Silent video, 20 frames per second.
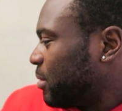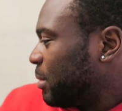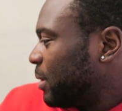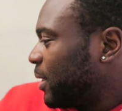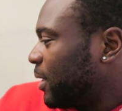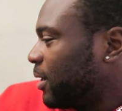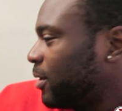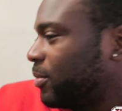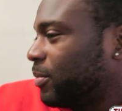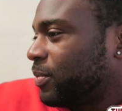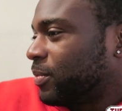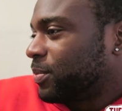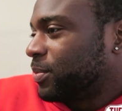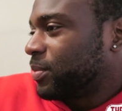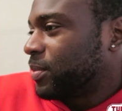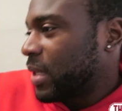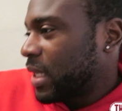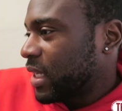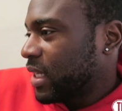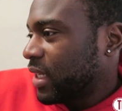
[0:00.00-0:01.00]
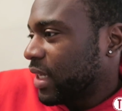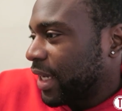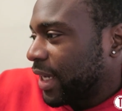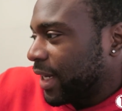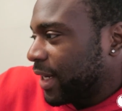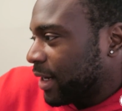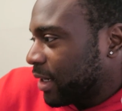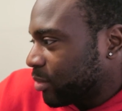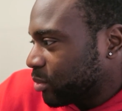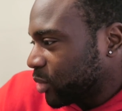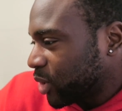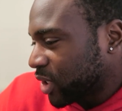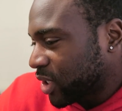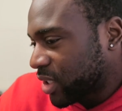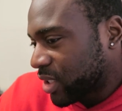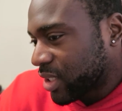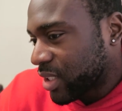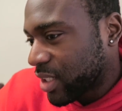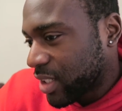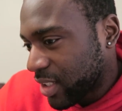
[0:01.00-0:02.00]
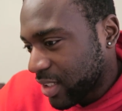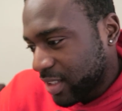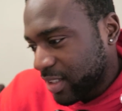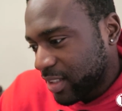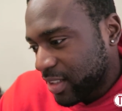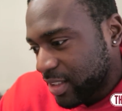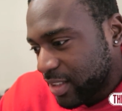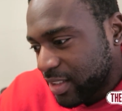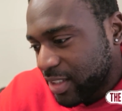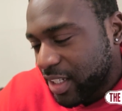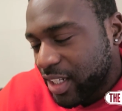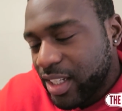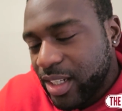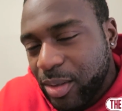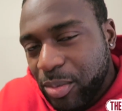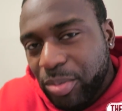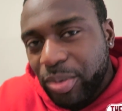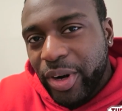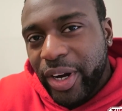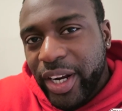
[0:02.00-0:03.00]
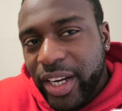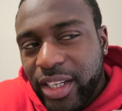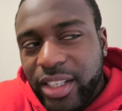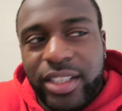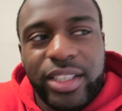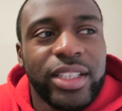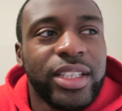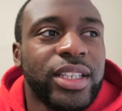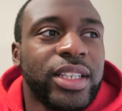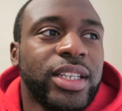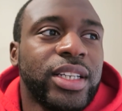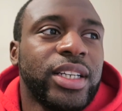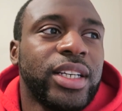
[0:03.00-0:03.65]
But yeah, I'm just taking a break.